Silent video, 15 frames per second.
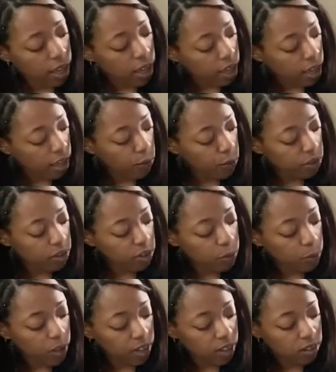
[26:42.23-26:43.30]
it was
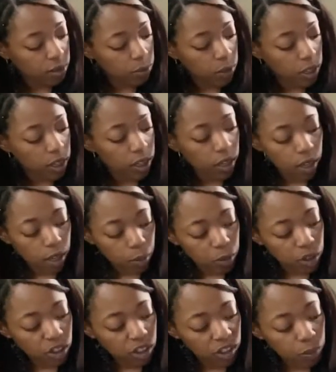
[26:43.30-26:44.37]
explaining to me, but
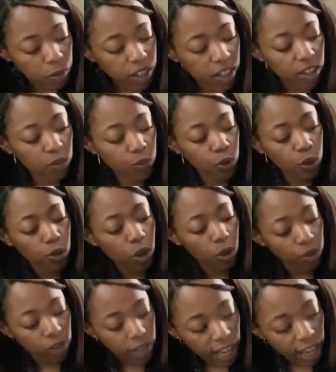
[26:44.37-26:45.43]
just because when you go
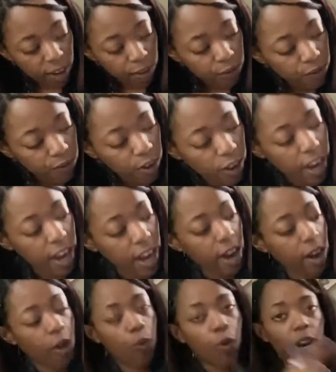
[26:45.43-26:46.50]
down for air
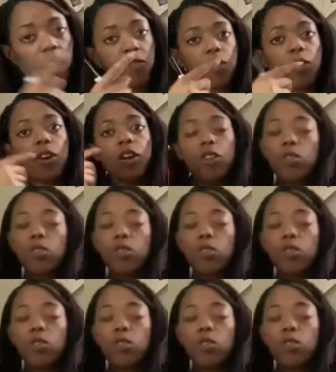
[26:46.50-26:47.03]
or whatever,